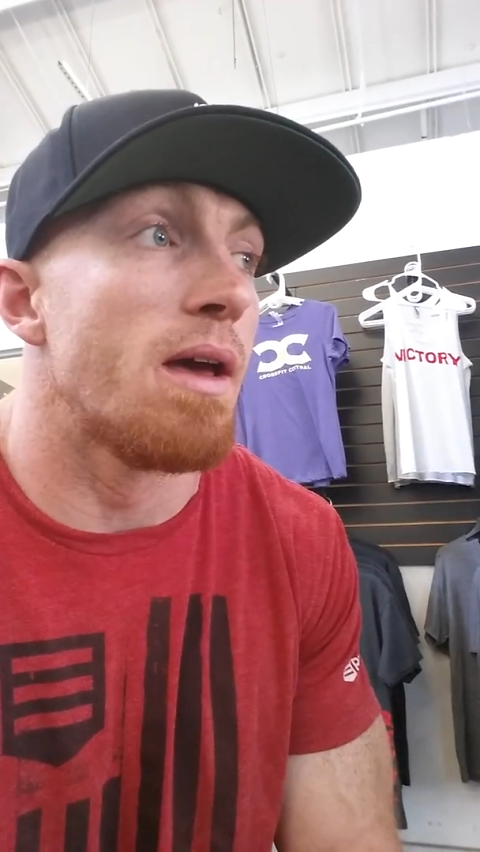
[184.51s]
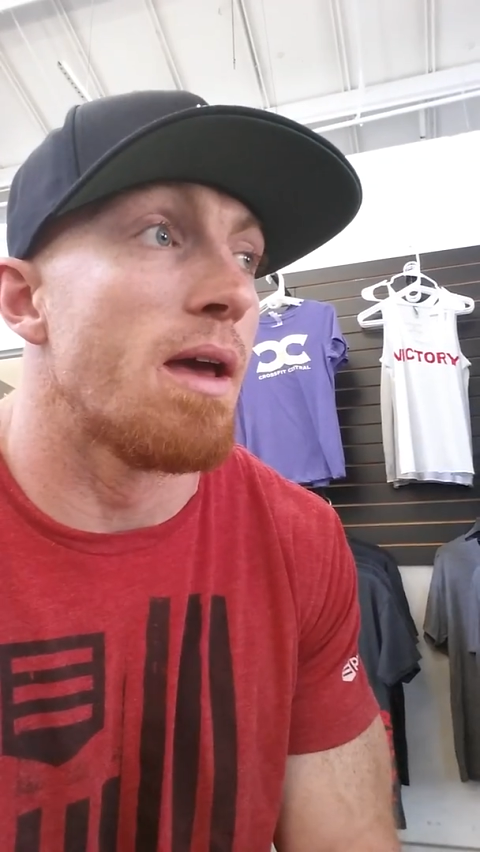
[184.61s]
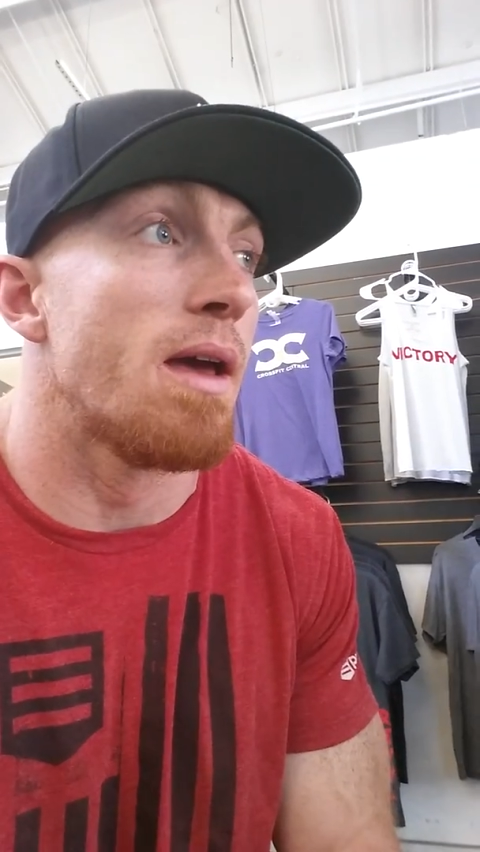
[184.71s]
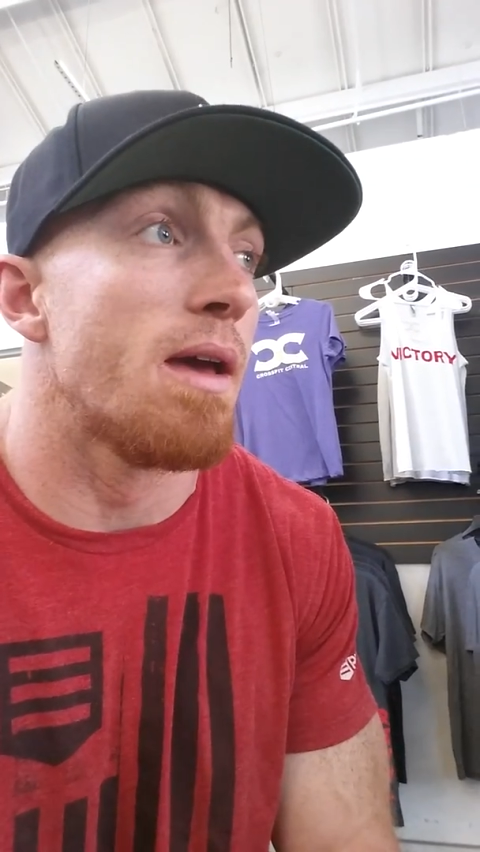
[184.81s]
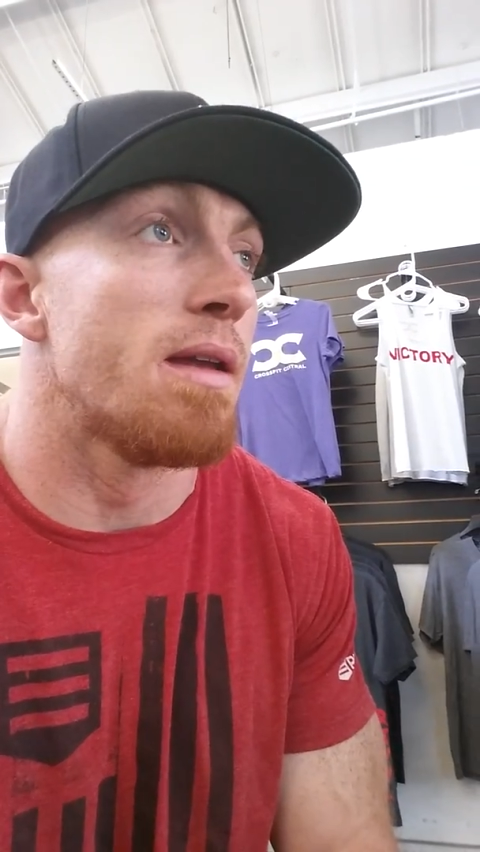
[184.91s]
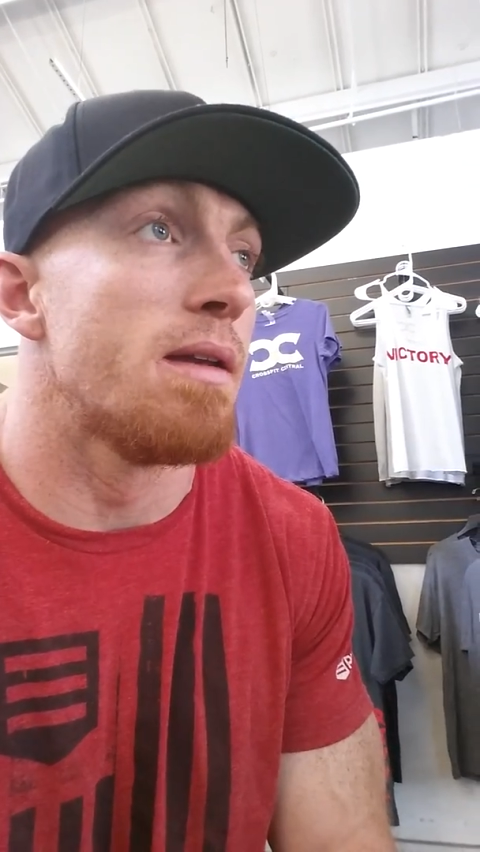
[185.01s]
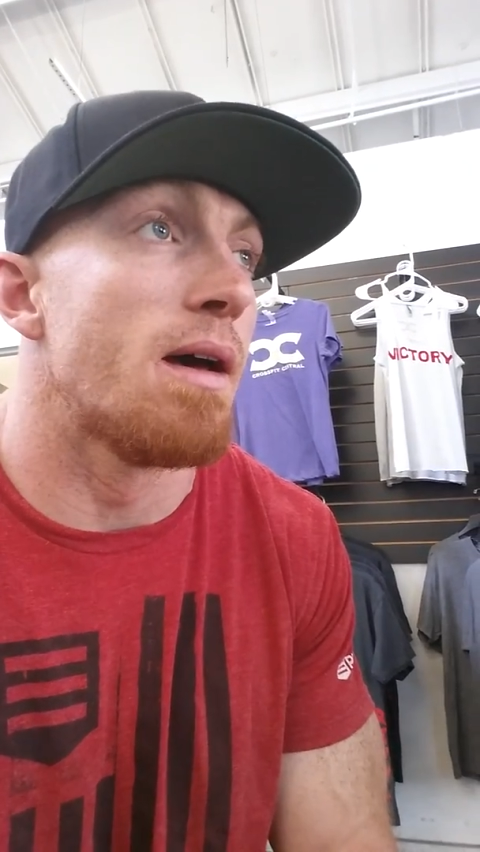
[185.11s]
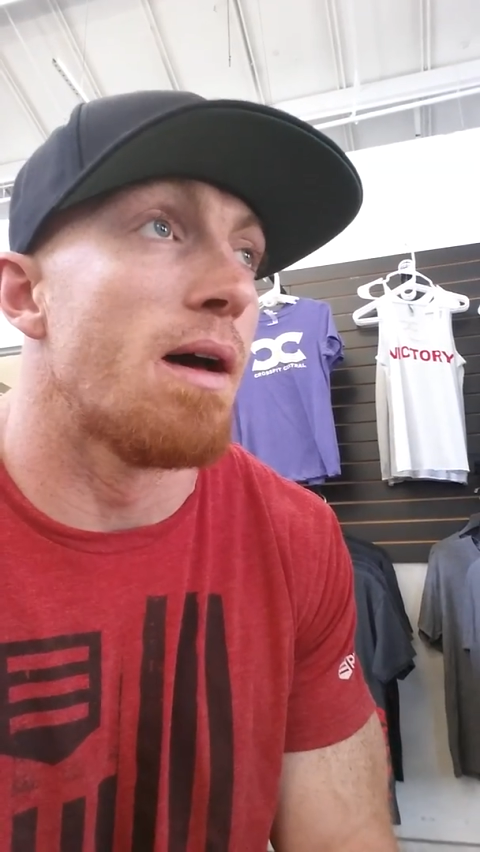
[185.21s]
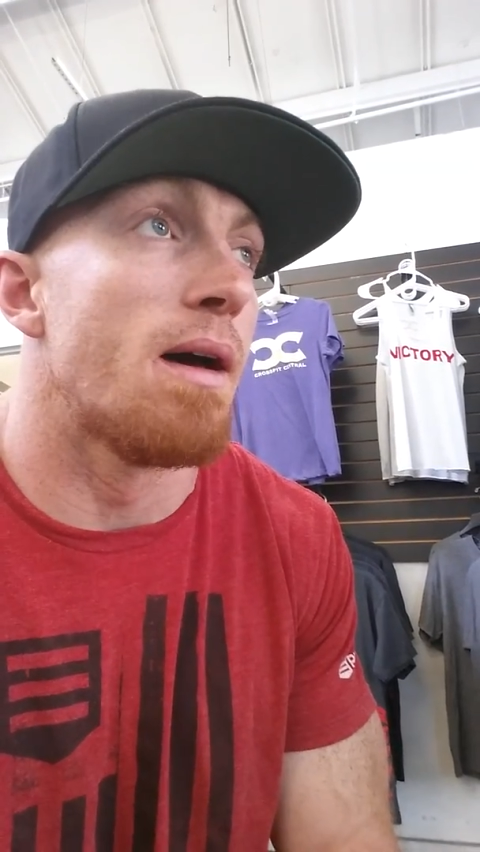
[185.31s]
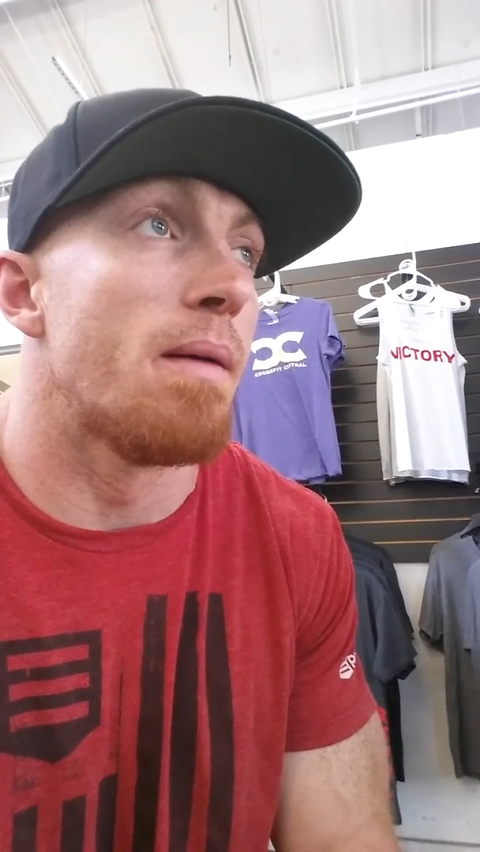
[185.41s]
and
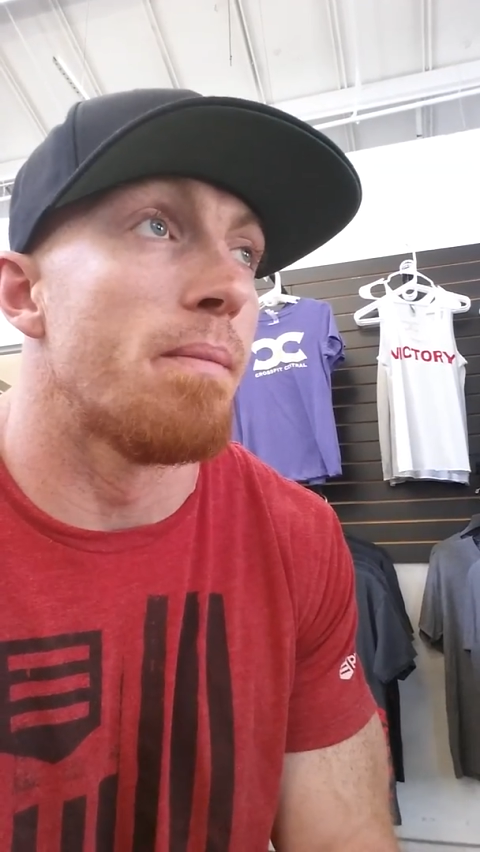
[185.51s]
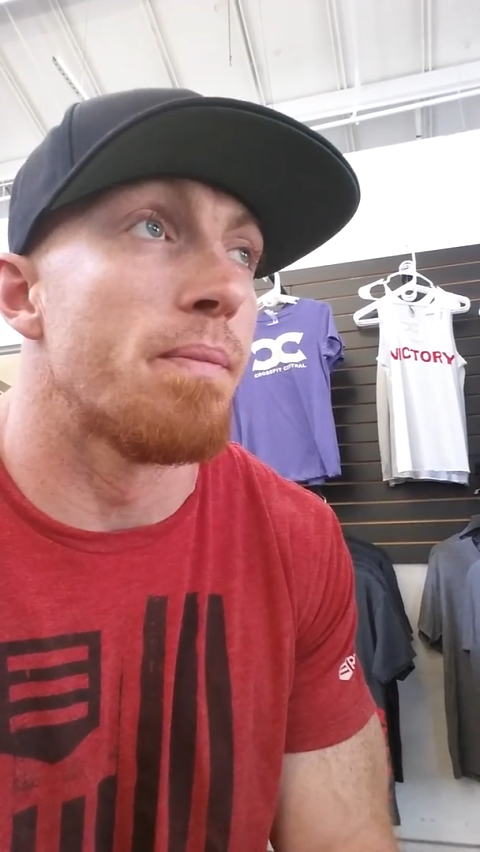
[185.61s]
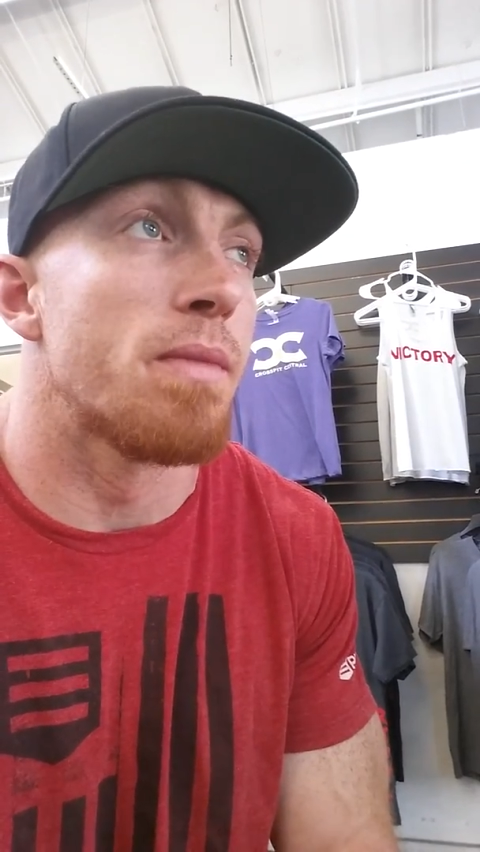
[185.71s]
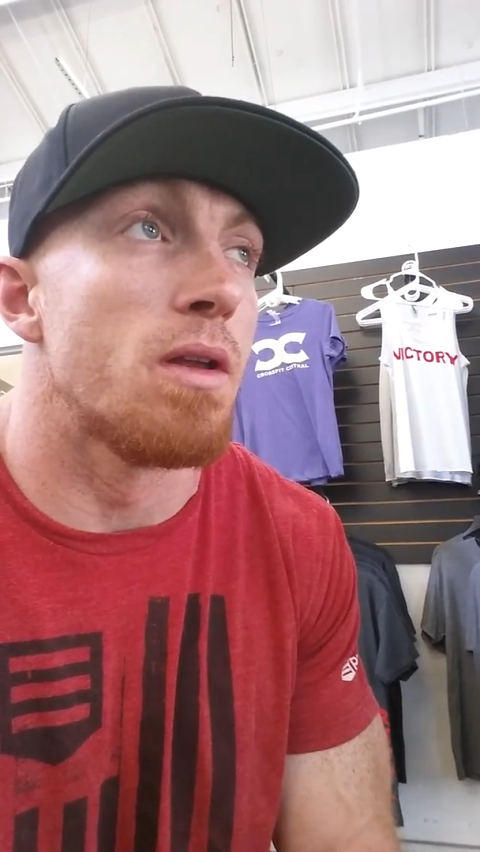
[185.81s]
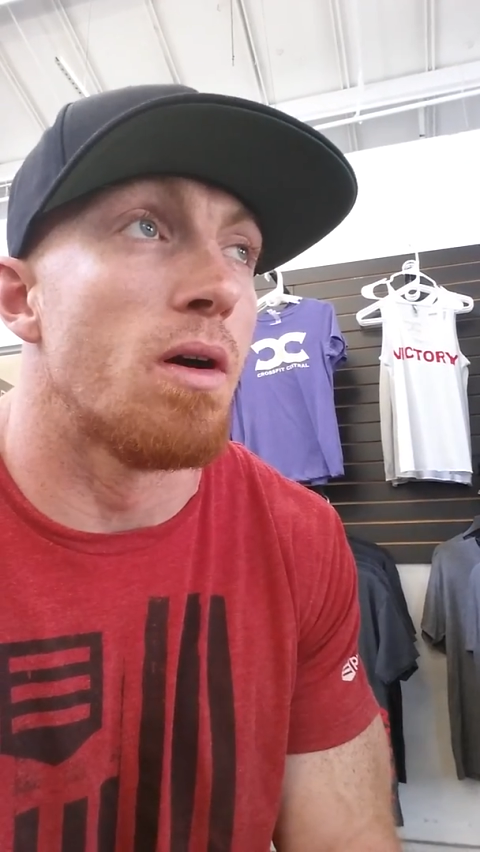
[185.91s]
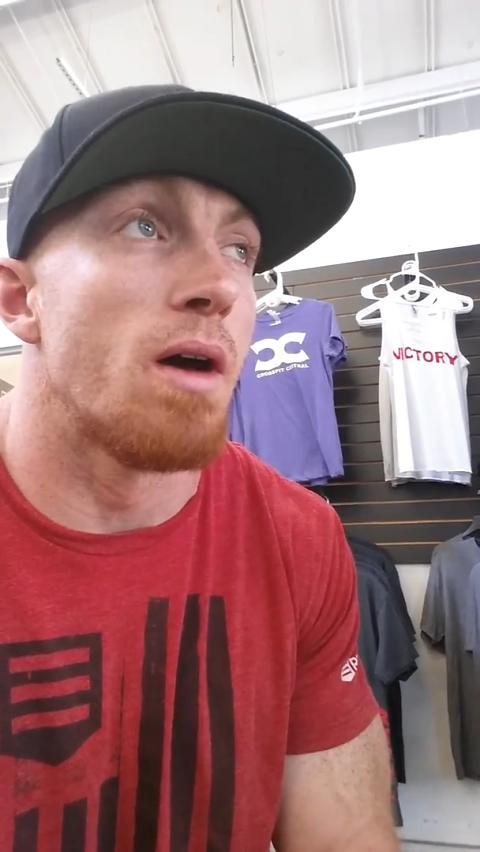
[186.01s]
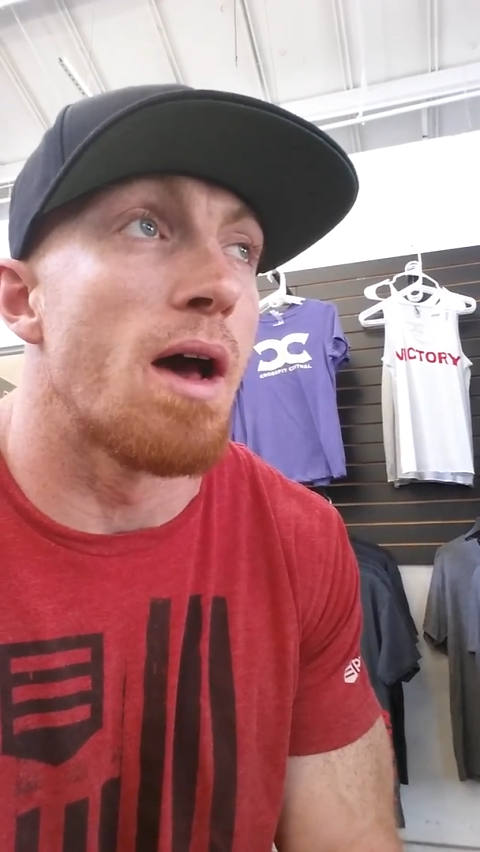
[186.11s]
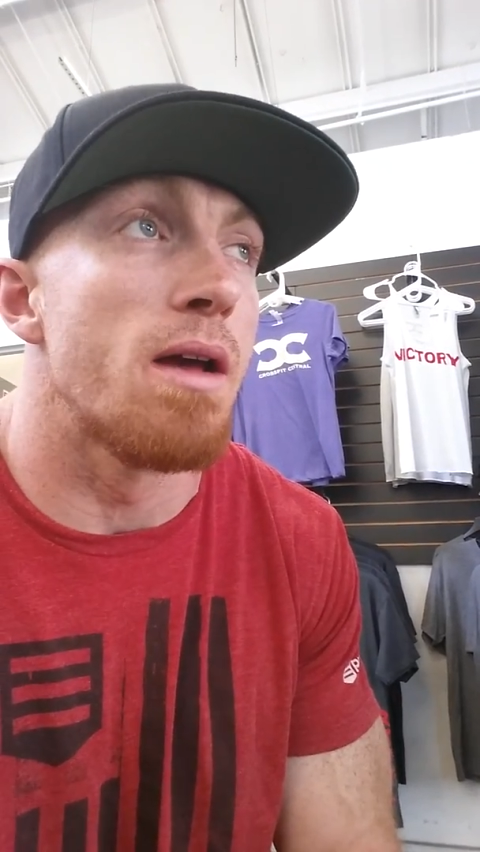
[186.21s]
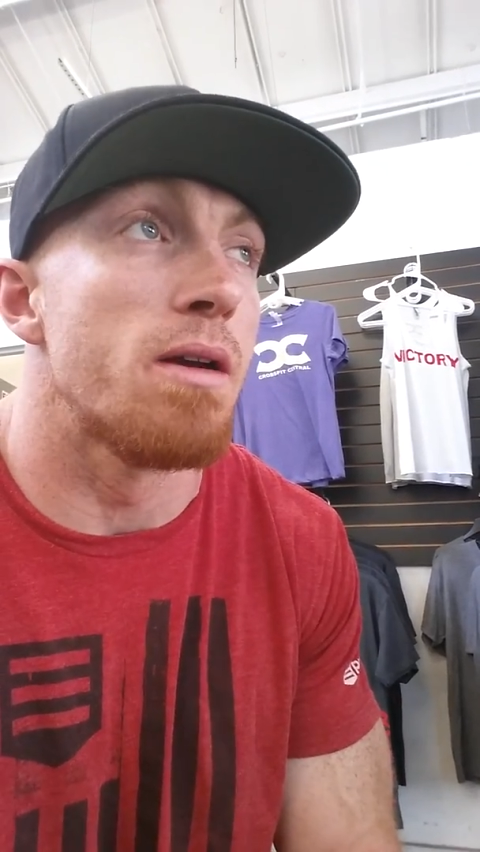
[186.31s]
how